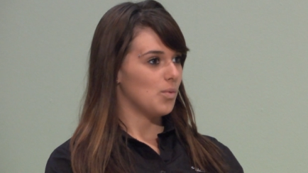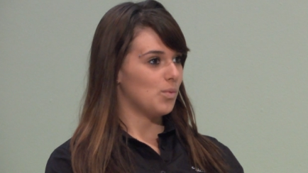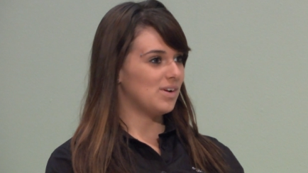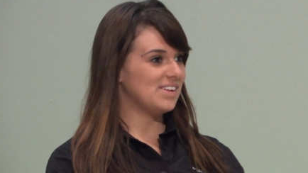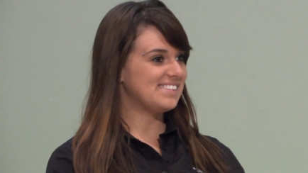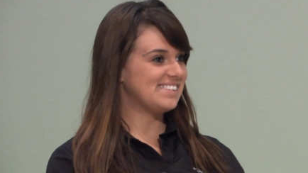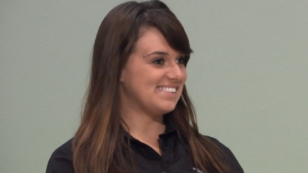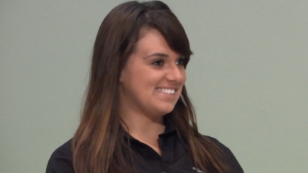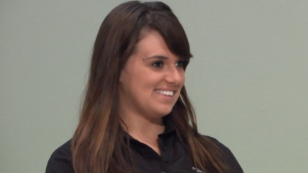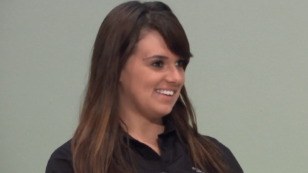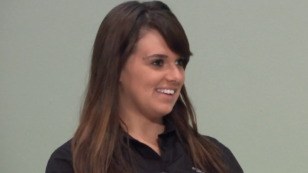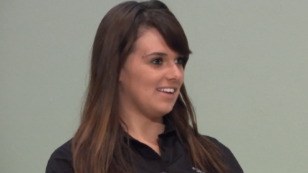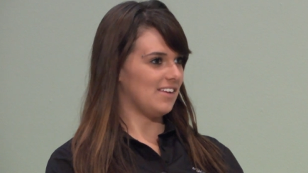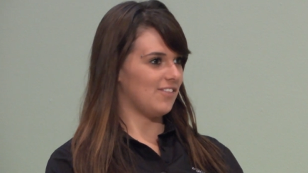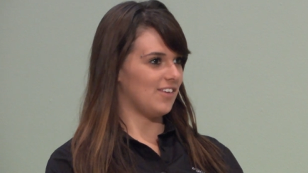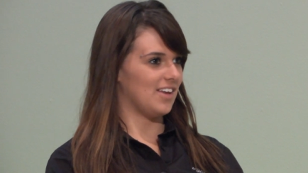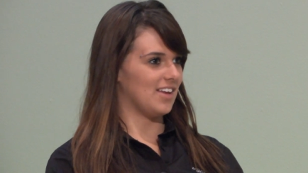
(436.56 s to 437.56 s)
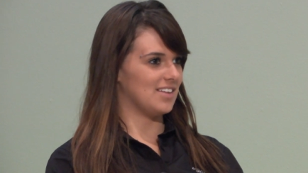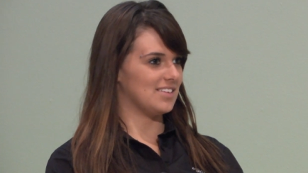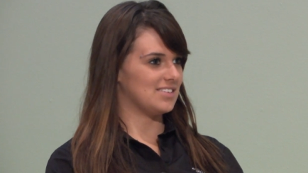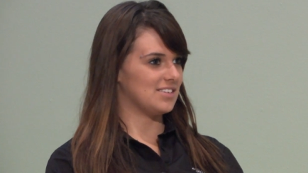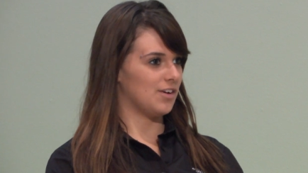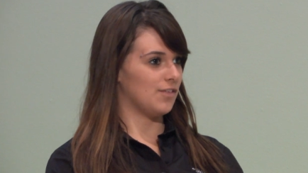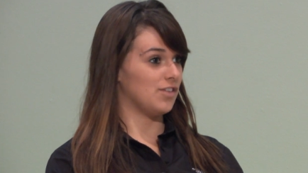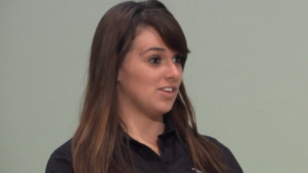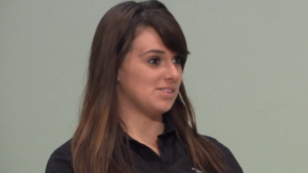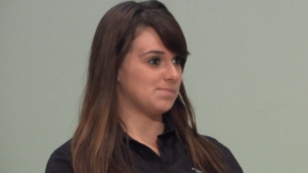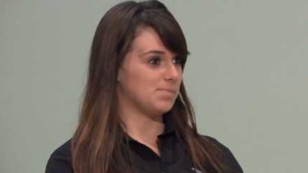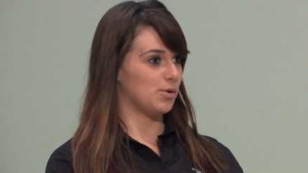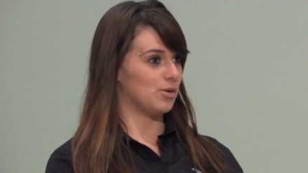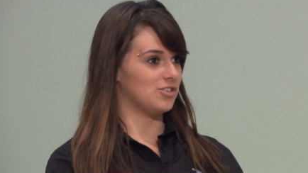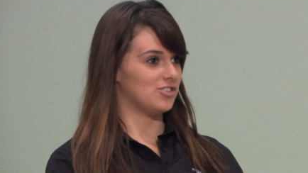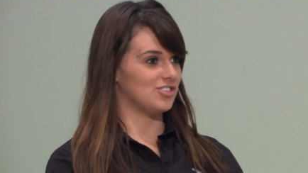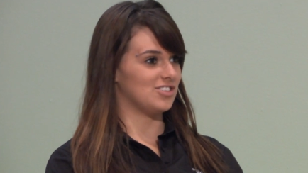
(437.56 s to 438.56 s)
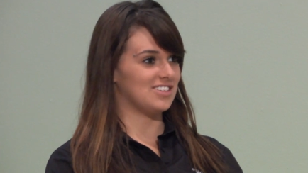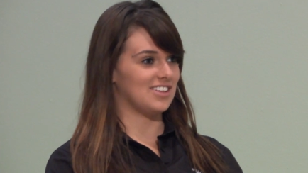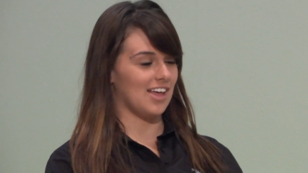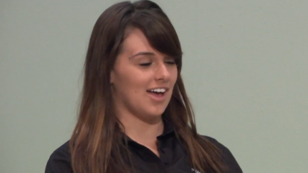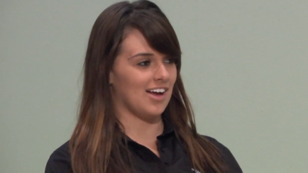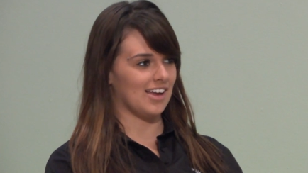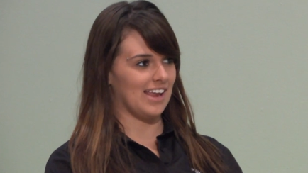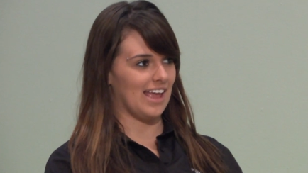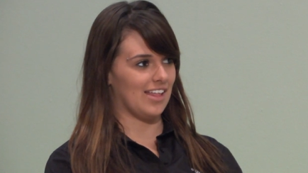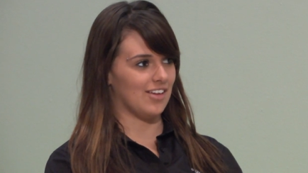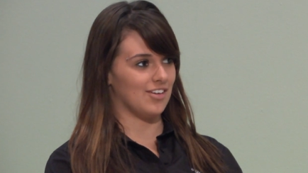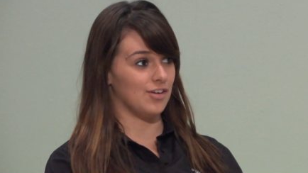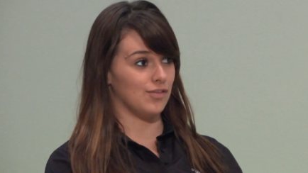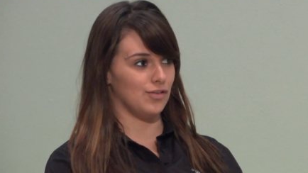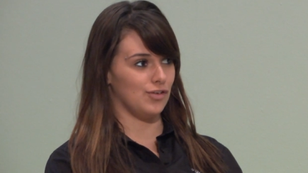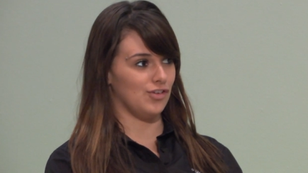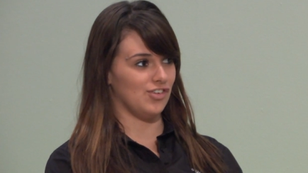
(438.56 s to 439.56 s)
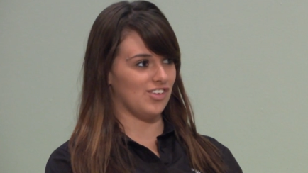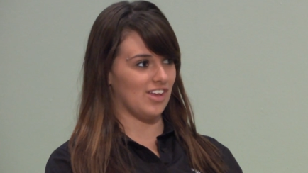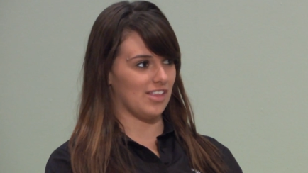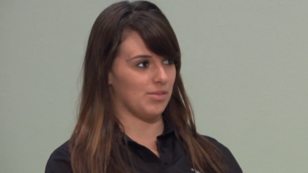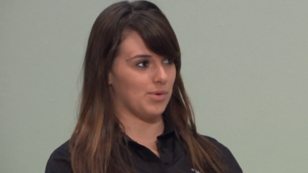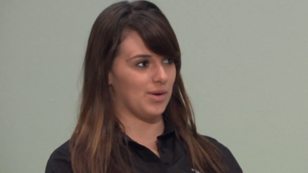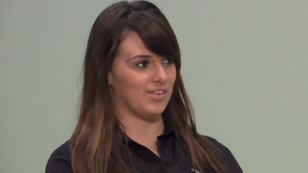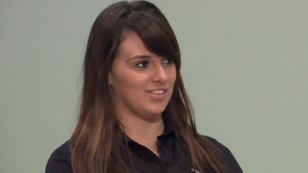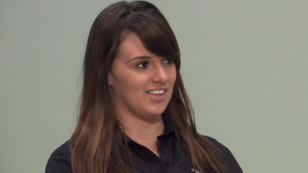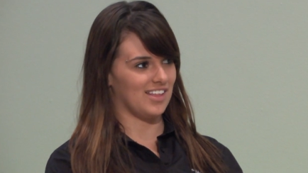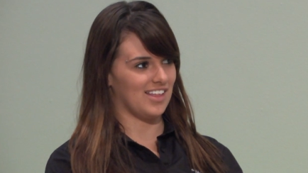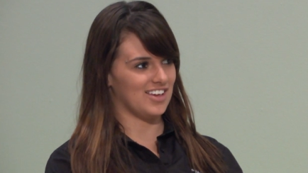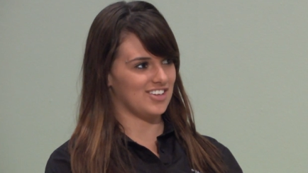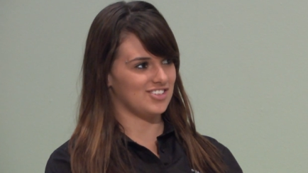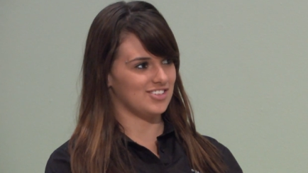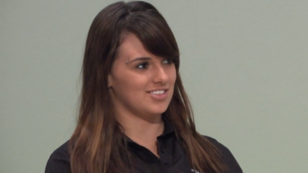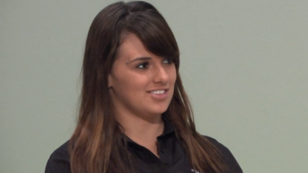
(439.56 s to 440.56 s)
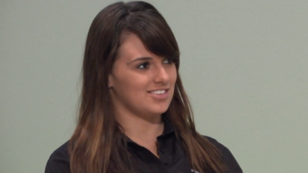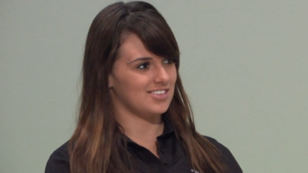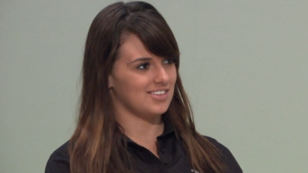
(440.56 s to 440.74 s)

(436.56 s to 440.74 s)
What is the significance of this portrait to the Art Gallery of the New South Wales collection?